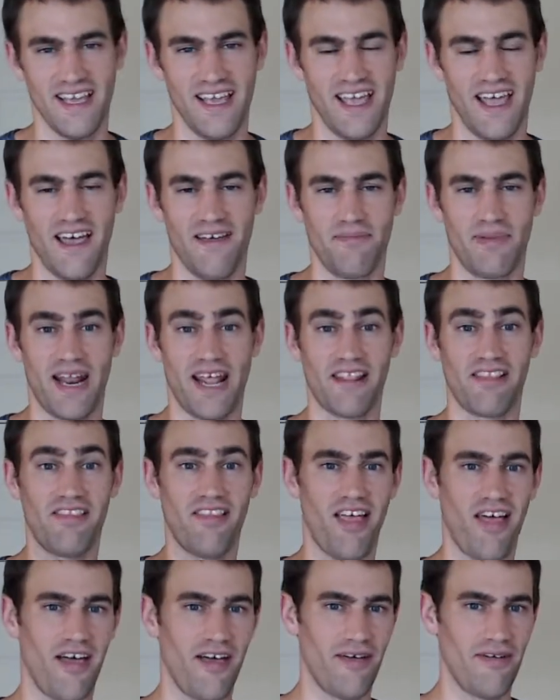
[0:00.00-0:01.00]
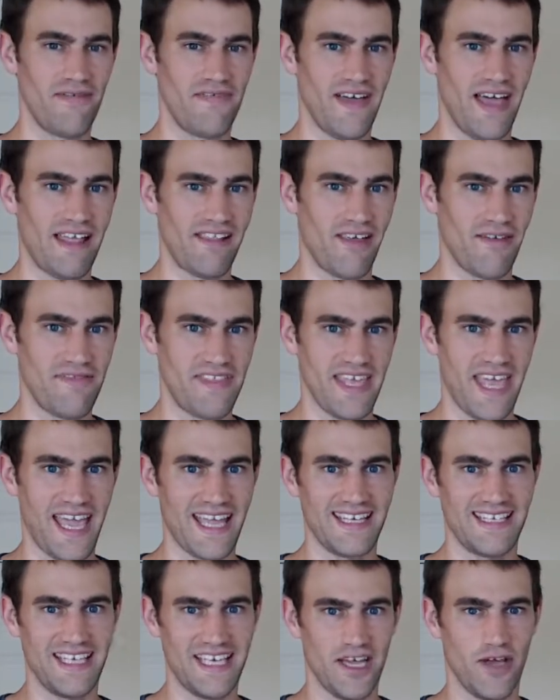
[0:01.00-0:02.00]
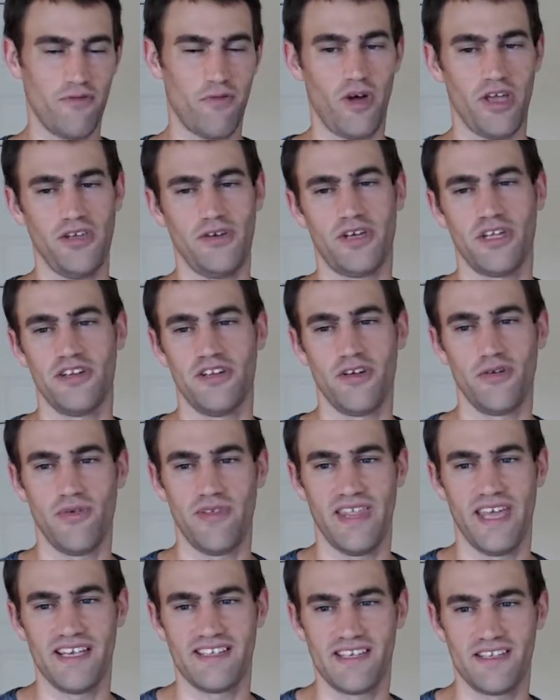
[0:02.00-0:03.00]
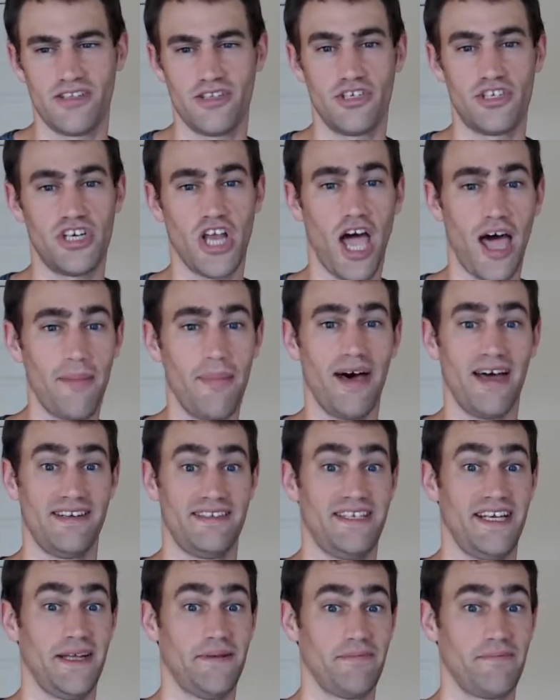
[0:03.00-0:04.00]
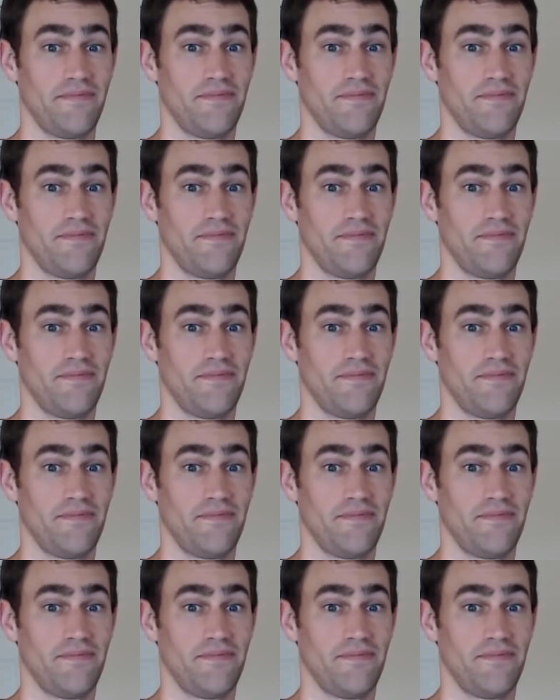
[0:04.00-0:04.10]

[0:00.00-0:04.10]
But I love the idea of what you can do with this. It's job hunting.